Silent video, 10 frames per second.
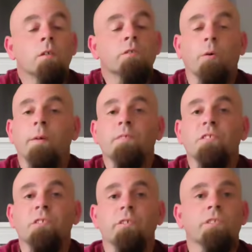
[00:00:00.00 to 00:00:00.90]
So after
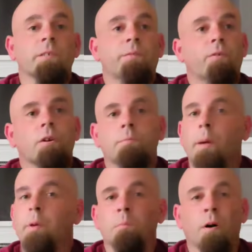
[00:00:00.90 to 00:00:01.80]
searching for
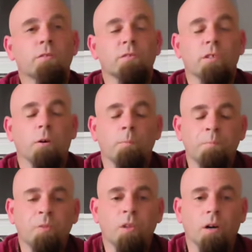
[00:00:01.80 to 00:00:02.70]
maybe a month or so
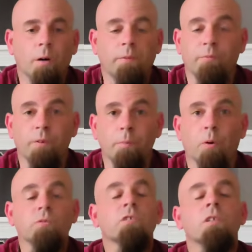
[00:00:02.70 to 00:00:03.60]
for free
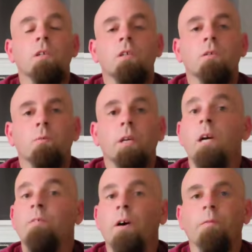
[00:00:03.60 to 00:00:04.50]
boats, we
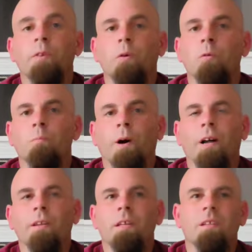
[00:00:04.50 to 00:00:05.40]
had found a few,
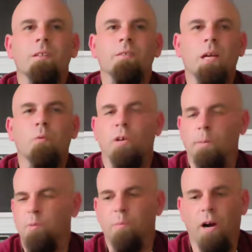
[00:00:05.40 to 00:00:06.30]
but they weren't
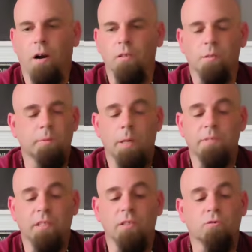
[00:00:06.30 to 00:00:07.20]
up to par. Sometimes
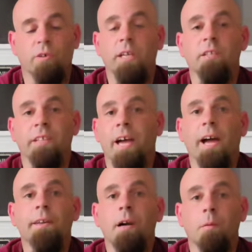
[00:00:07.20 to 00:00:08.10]
they look great in the
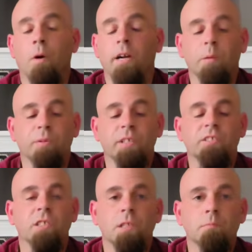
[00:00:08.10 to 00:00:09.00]
ad on
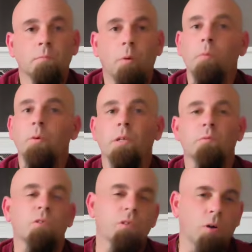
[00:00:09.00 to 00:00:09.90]
Marketplace, but
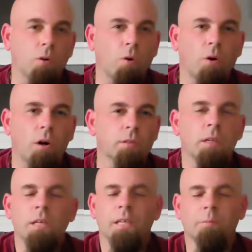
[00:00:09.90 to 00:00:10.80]
we,
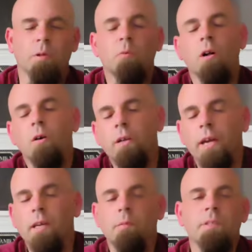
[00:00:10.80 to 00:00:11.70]
call and be like, well,
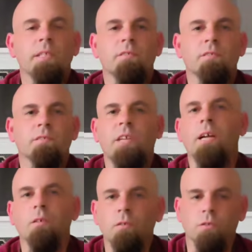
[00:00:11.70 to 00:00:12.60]
okay, it needs
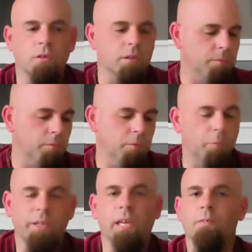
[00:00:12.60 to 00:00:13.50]
sails, or
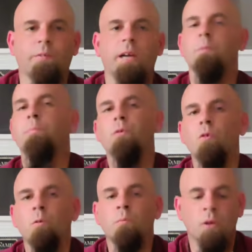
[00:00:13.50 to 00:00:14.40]
we can't find the
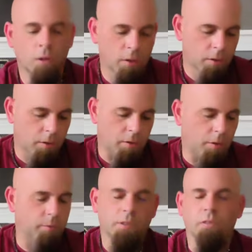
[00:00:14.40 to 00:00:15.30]
boom,
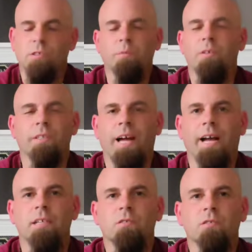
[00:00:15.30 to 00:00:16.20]
or something like
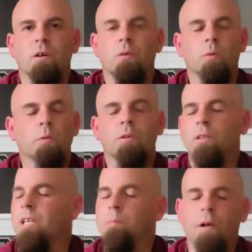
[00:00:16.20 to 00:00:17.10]
that. So we
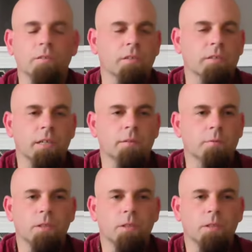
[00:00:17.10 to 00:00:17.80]
would keep on looking.